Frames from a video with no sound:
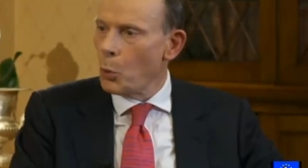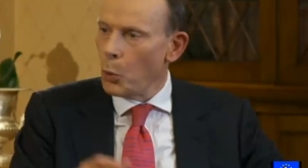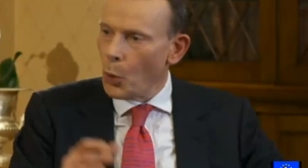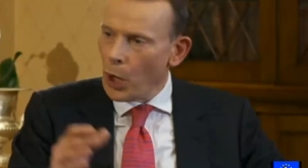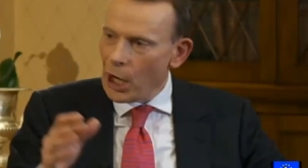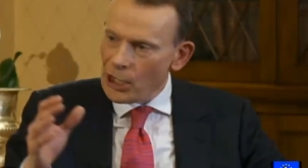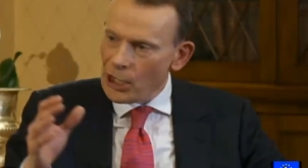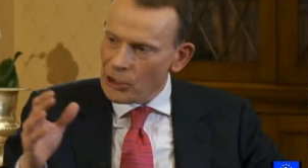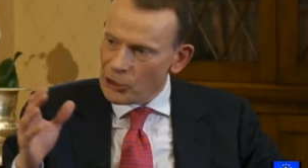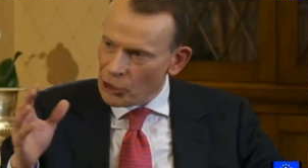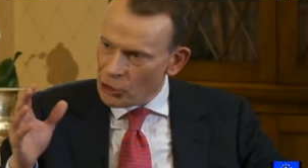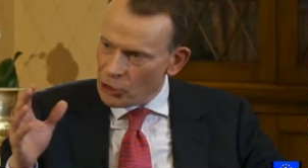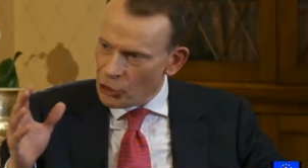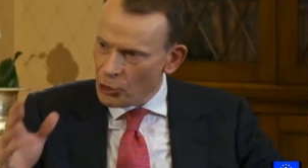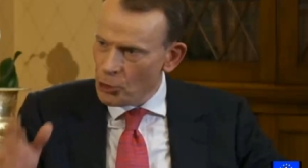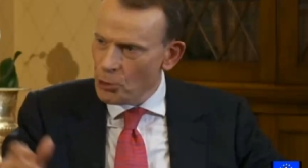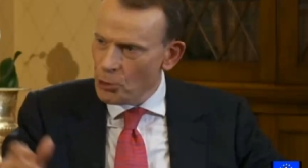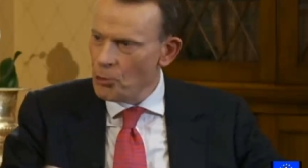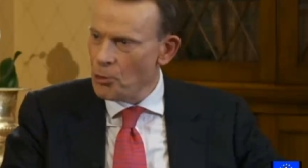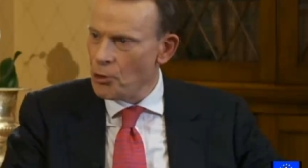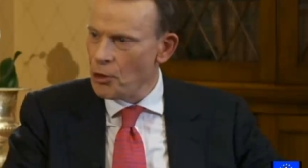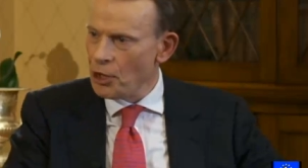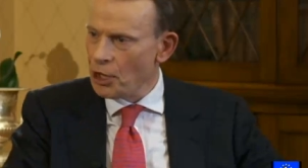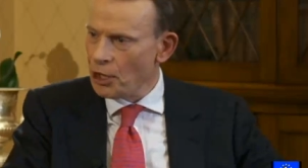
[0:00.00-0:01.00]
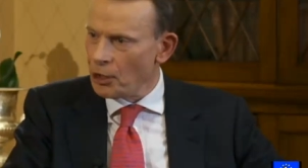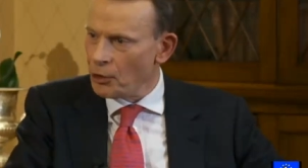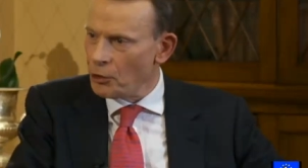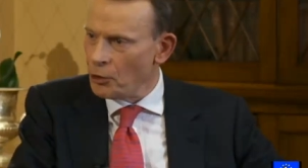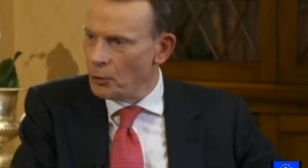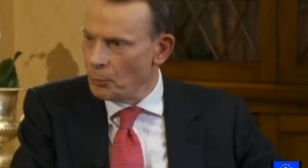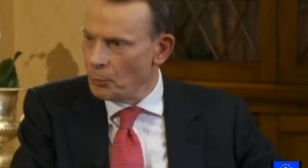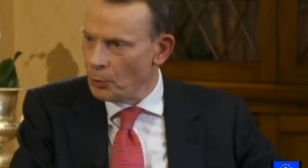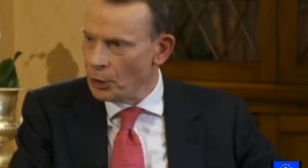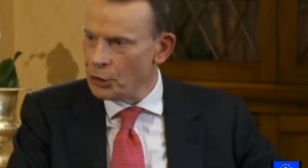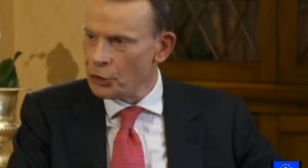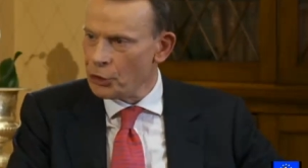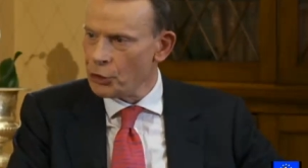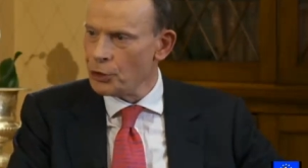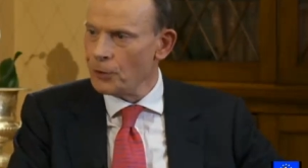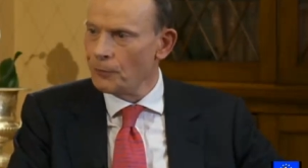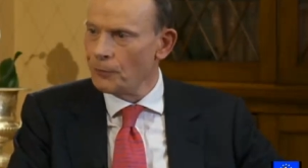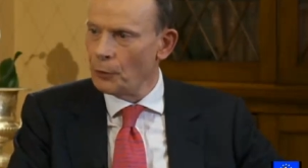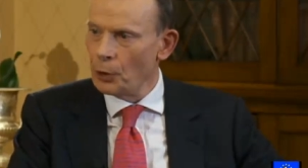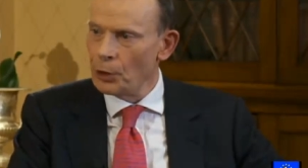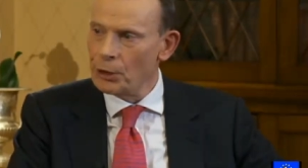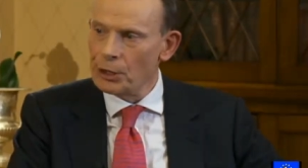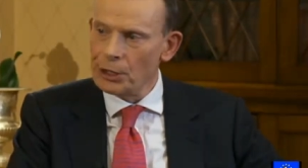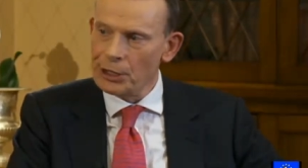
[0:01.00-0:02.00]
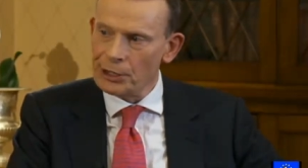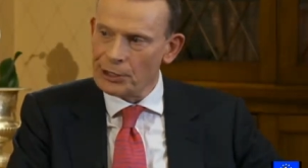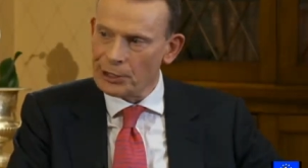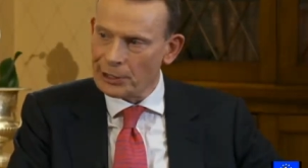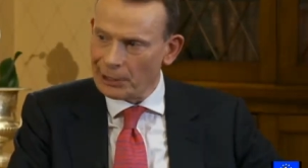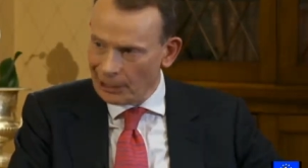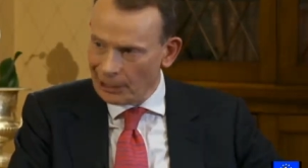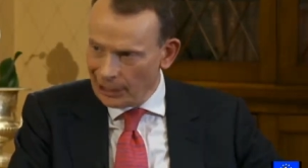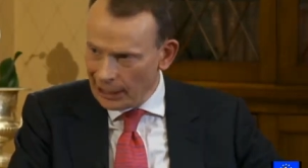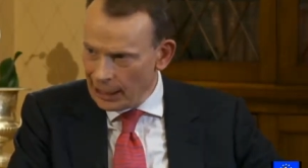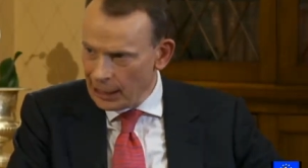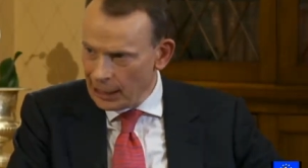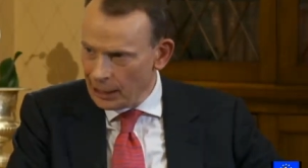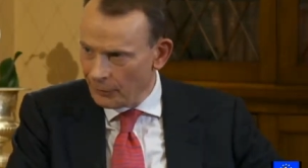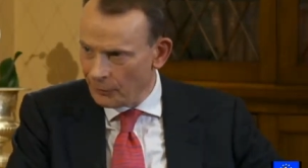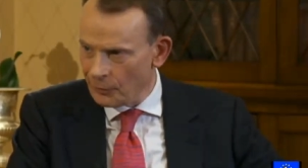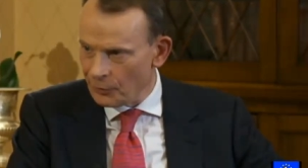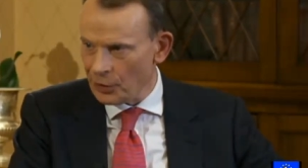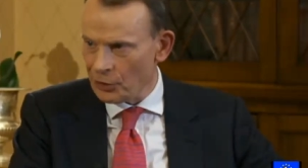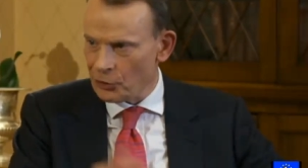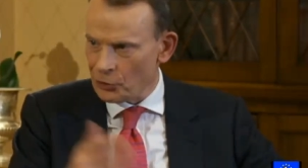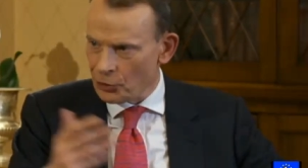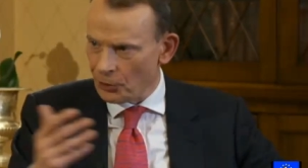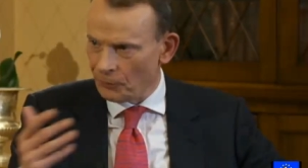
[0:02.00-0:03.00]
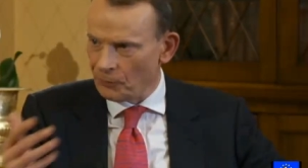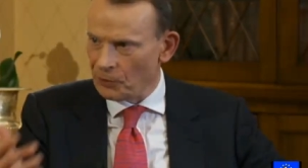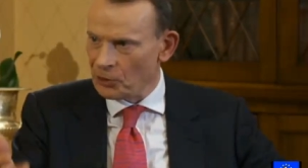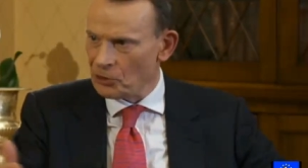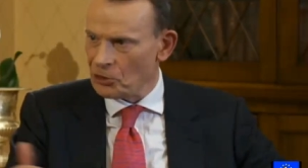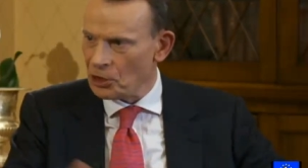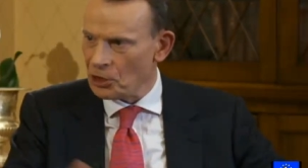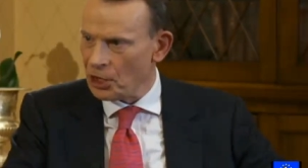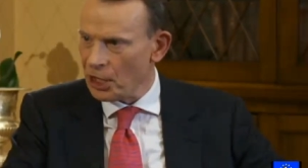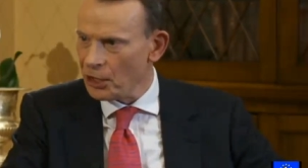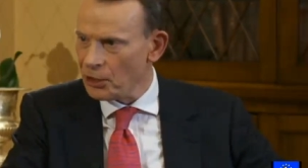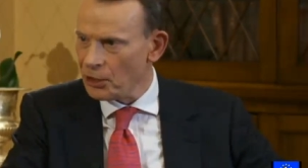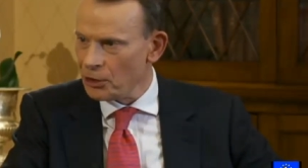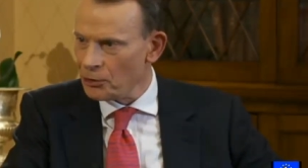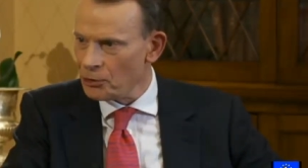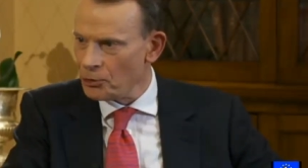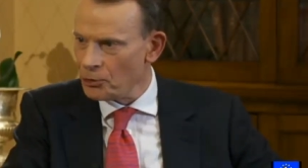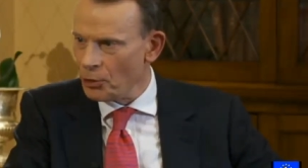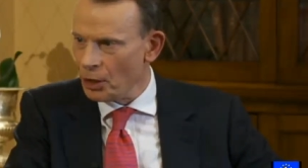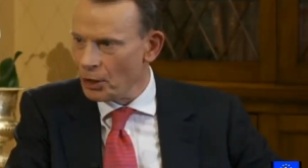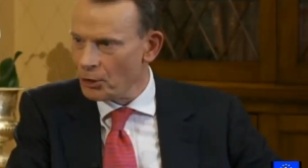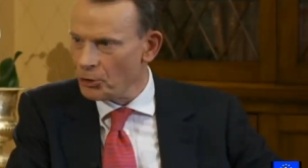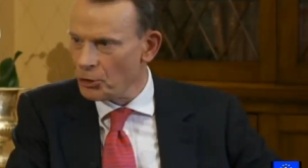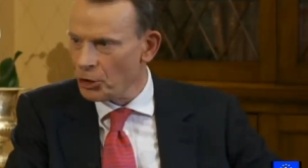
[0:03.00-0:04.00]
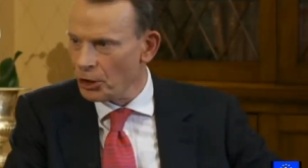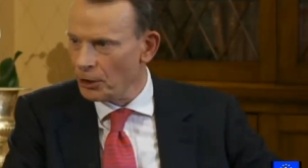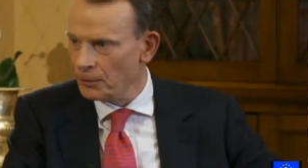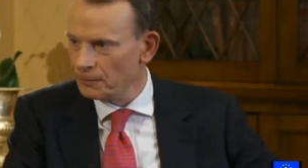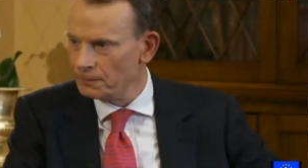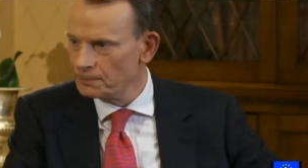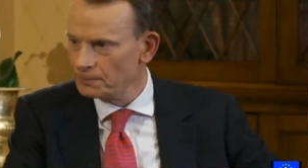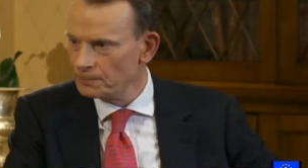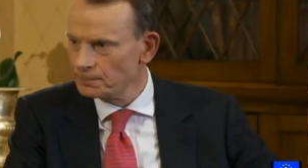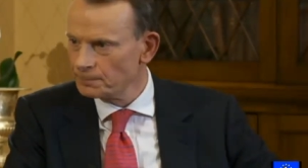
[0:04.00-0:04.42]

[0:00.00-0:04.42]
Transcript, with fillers: Why do you think the British voted to leave this sophisticated structure?